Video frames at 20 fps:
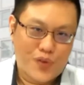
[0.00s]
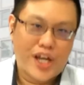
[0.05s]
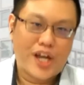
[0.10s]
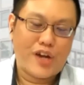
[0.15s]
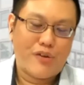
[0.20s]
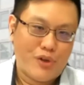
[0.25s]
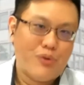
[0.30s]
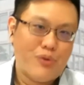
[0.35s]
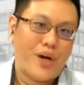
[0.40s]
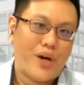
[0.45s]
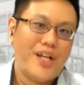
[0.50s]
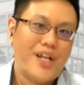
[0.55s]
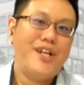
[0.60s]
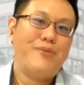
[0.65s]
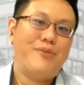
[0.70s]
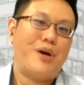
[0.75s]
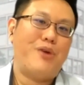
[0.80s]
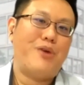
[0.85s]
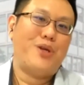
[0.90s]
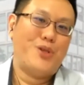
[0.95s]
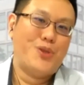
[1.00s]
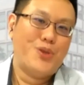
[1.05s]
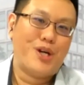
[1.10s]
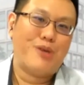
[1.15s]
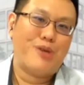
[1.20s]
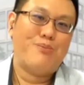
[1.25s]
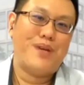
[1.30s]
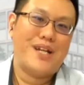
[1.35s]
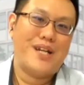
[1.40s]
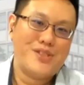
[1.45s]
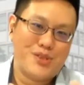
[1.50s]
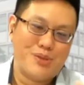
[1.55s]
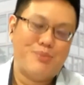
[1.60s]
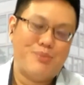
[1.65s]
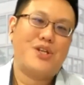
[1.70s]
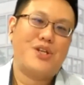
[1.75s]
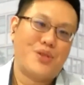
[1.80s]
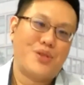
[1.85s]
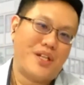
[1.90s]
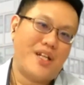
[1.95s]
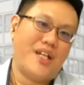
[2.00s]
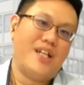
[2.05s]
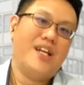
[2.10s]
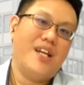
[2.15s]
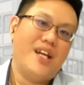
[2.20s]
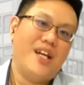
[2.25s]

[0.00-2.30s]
everyone, but we do our best to make sure that